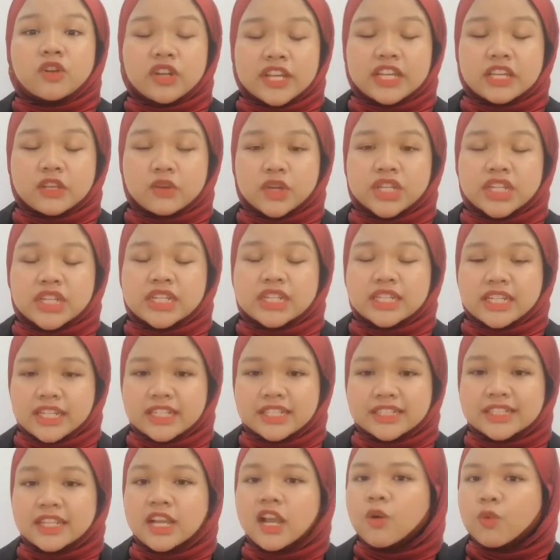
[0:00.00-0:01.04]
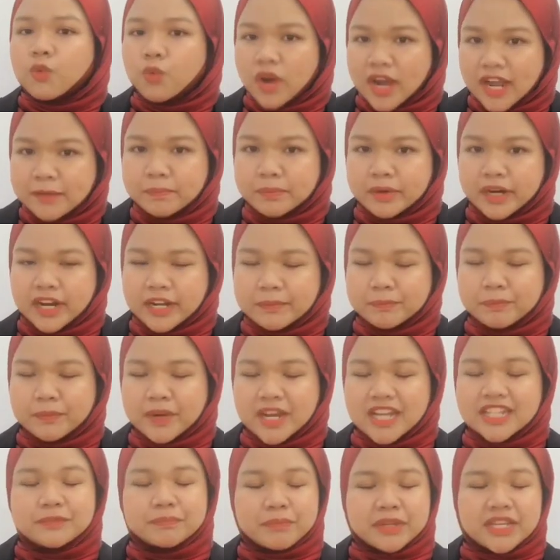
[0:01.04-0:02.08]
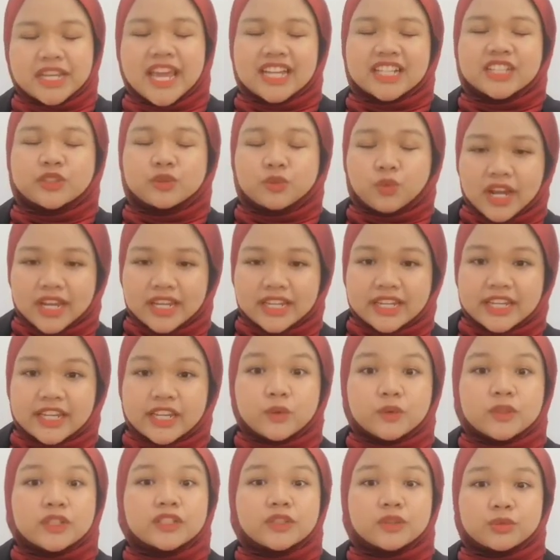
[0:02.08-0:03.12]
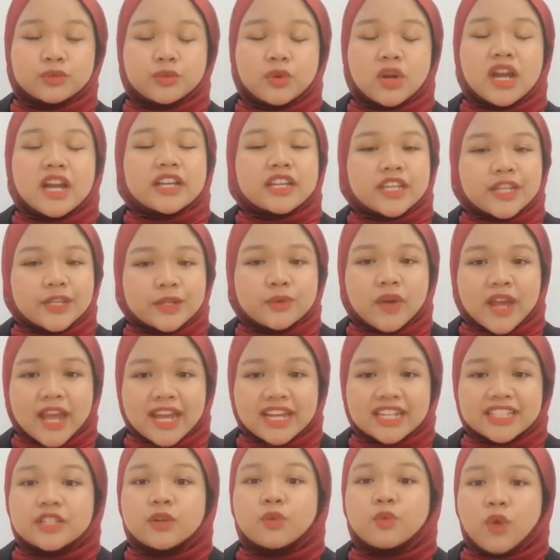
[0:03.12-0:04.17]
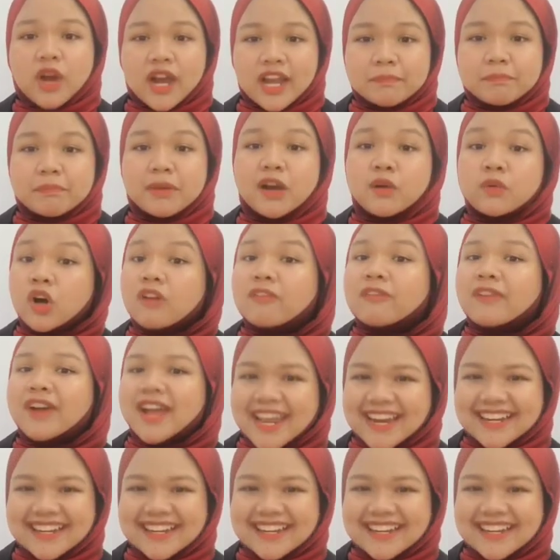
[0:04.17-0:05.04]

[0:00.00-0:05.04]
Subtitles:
equation is y prime plus pxy equal to qxy power of n.